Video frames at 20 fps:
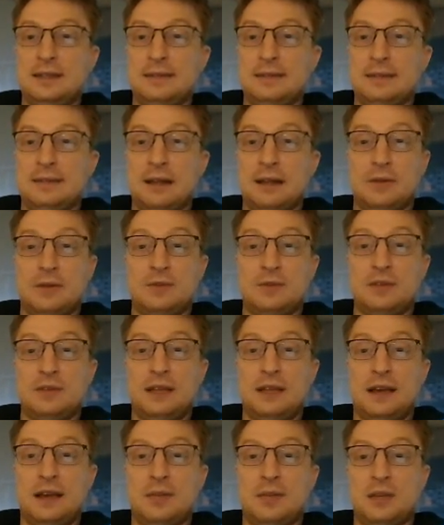I don't see it
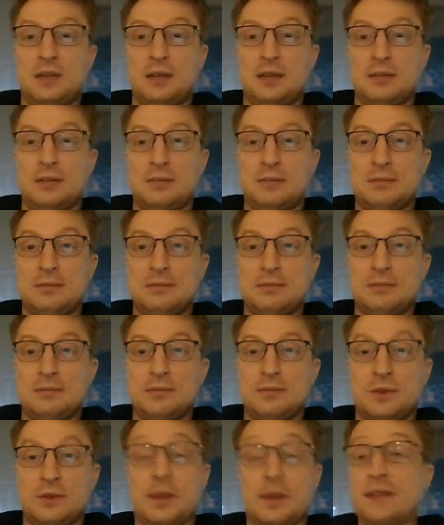happening.
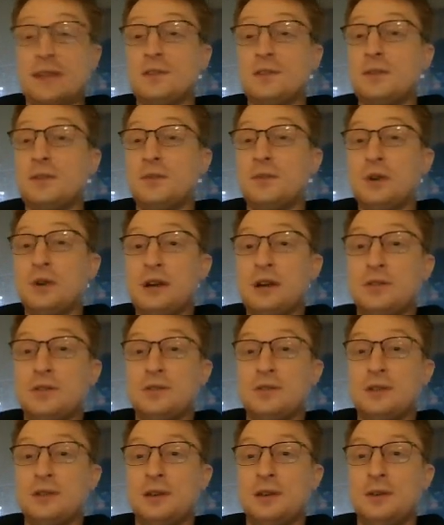So that's it for
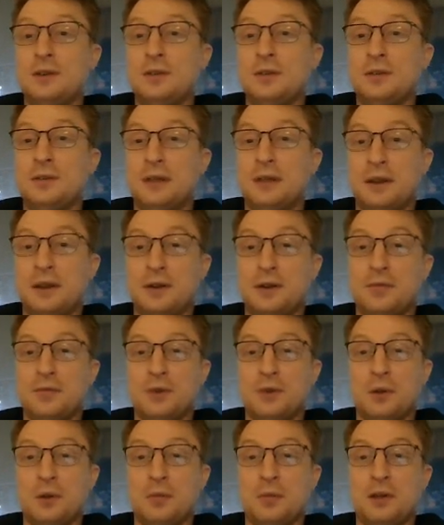us here
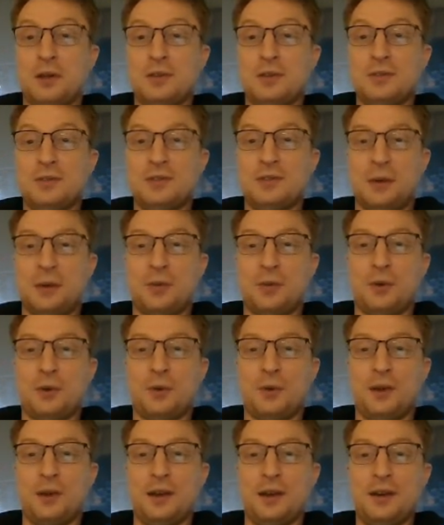from South
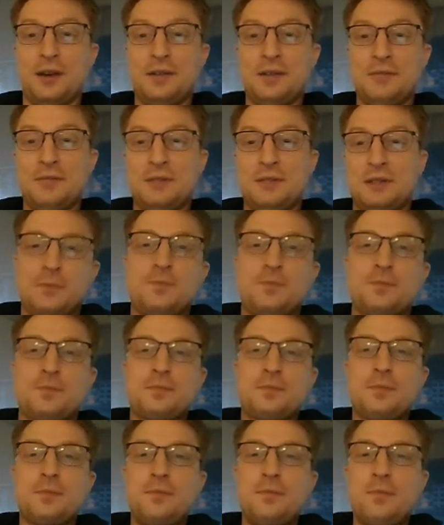Korea.
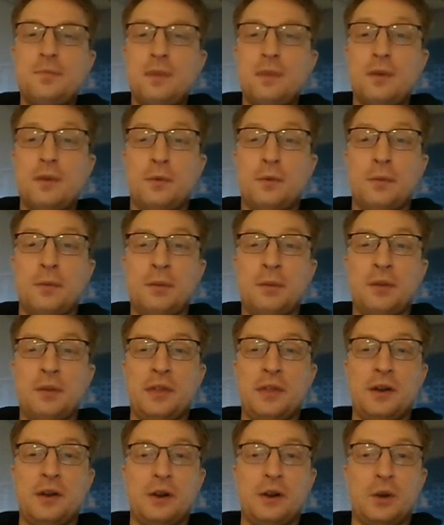Remember
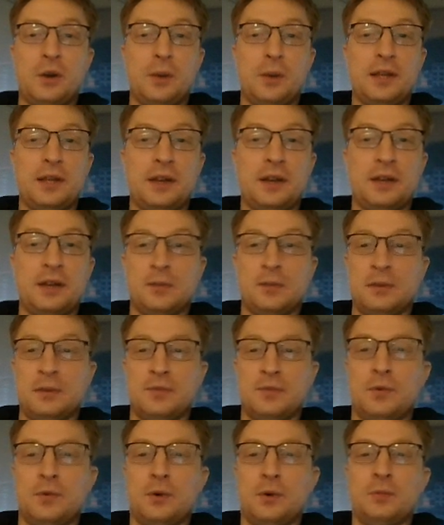that on Korean government
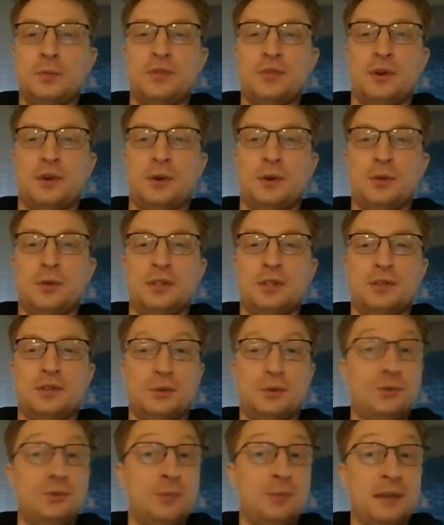forms, there are only
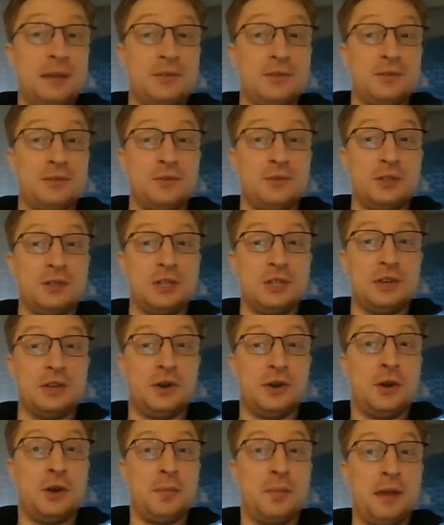two spaces for
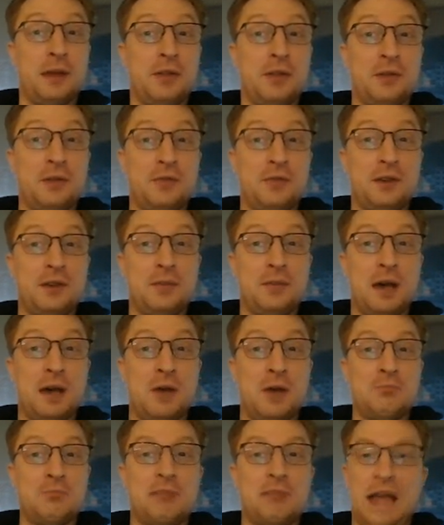gender, male and
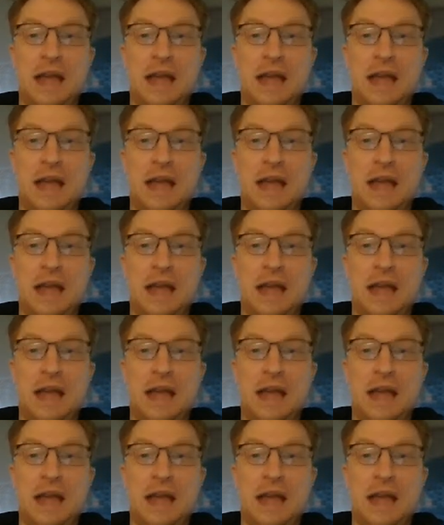female.